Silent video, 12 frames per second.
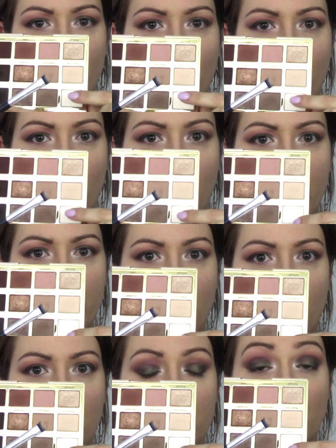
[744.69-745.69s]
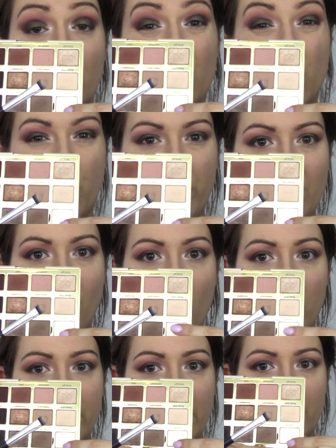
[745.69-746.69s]
white one or cream
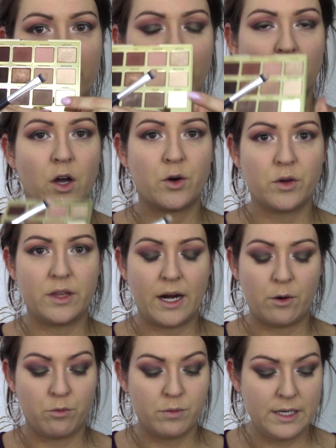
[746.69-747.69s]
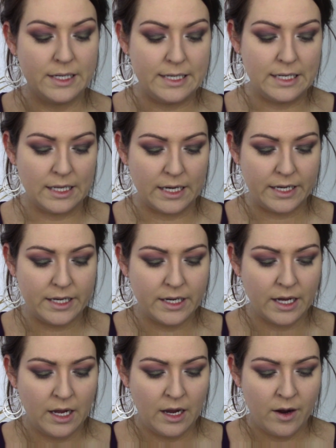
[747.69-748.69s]
one here in the corner that I really like